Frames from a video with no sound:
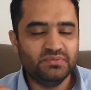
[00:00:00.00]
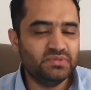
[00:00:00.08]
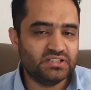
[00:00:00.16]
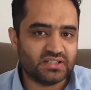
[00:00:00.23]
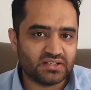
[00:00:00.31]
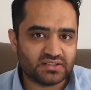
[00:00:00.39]
in the
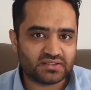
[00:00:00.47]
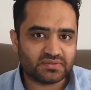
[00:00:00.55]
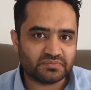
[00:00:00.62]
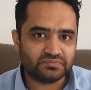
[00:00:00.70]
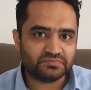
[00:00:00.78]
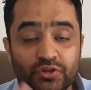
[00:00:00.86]

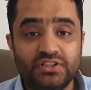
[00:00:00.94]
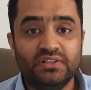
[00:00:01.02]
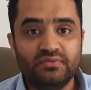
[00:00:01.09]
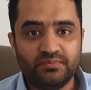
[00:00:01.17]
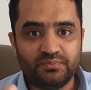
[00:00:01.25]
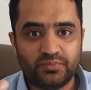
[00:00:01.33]
meetings.
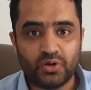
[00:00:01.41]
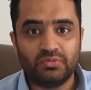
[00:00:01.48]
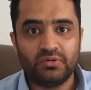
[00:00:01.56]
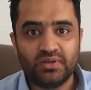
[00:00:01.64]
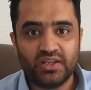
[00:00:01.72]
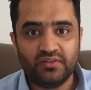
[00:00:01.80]
Putin
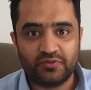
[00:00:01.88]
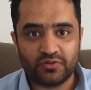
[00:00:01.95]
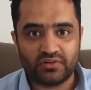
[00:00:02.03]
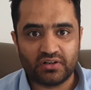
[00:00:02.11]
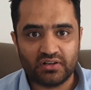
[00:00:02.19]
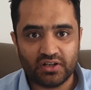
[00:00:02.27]
probably
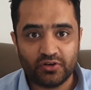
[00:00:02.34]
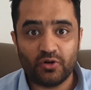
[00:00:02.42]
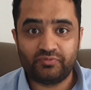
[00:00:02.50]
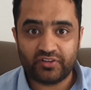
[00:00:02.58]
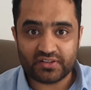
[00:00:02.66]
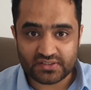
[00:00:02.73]
for an
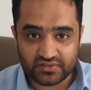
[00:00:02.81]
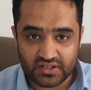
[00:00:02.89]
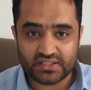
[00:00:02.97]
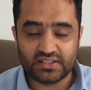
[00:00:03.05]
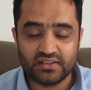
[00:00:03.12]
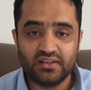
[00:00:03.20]
obvious
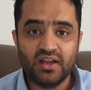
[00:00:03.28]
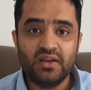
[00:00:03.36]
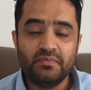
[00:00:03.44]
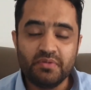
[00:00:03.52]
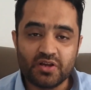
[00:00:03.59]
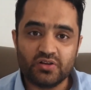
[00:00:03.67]
reason,
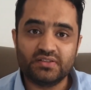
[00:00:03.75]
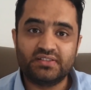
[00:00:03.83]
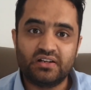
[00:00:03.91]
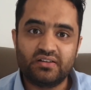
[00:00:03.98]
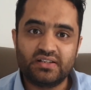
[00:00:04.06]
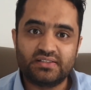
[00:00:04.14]

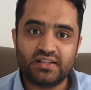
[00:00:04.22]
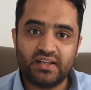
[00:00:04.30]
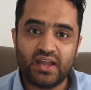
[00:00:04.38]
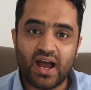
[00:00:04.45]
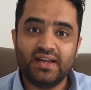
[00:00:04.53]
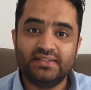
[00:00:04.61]
because there is
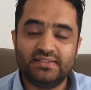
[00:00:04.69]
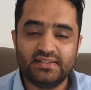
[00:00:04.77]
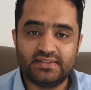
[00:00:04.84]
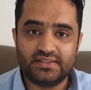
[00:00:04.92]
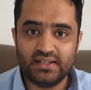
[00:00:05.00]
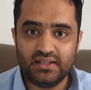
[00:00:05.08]
an
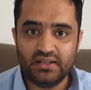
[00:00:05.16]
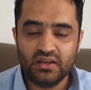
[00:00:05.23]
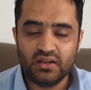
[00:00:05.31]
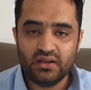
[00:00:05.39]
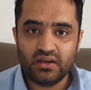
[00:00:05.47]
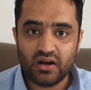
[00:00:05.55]

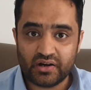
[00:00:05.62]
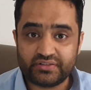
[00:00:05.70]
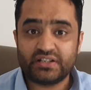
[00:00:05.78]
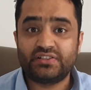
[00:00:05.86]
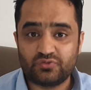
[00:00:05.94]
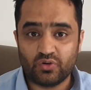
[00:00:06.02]
ICC
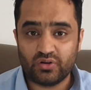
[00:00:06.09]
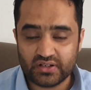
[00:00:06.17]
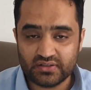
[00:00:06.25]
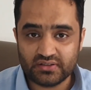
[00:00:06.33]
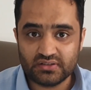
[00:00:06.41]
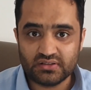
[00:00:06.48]
arrest
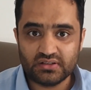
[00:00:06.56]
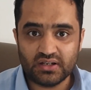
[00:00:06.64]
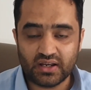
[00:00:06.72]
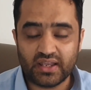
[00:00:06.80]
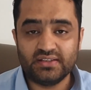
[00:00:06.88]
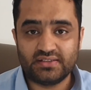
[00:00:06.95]
warrant
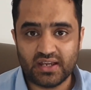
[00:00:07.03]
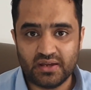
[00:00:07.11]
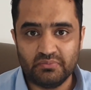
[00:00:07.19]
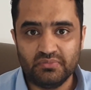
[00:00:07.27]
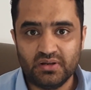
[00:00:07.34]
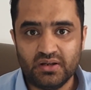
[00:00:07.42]
against
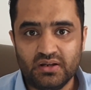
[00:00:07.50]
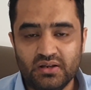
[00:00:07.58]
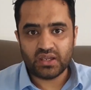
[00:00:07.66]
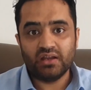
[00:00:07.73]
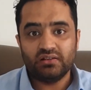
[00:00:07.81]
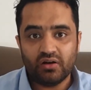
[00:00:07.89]
him.
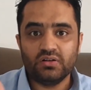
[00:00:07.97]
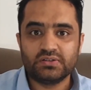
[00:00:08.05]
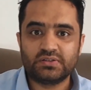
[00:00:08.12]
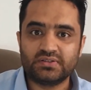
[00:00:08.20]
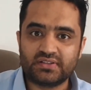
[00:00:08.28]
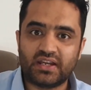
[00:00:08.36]
He had
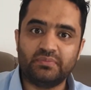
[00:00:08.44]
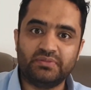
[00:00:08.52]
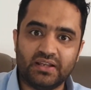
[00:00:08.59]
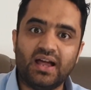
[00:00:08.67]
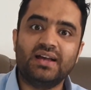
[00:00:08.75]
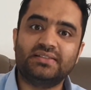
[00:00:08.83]
also
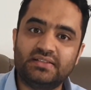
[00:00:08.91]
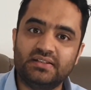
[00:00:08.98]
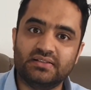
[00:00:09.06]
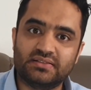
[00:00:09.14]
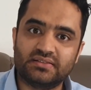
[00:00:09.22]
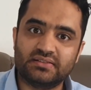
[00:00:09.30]
skipped the last
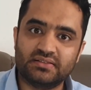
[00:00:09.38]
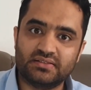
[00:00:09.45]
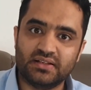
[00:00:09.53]
year's